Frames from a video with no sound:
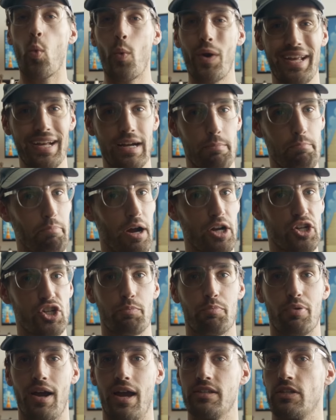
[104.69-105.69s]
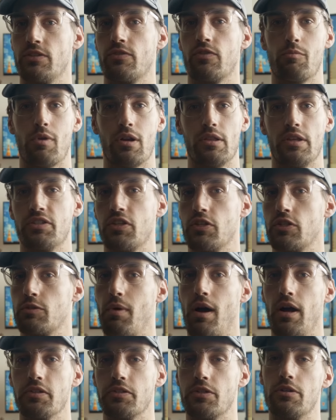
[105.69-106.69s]
winning a bunch of prizes from our list of
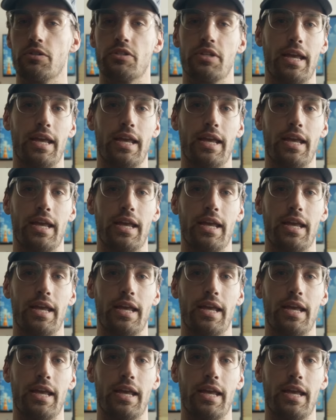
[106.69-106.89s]
sponsors,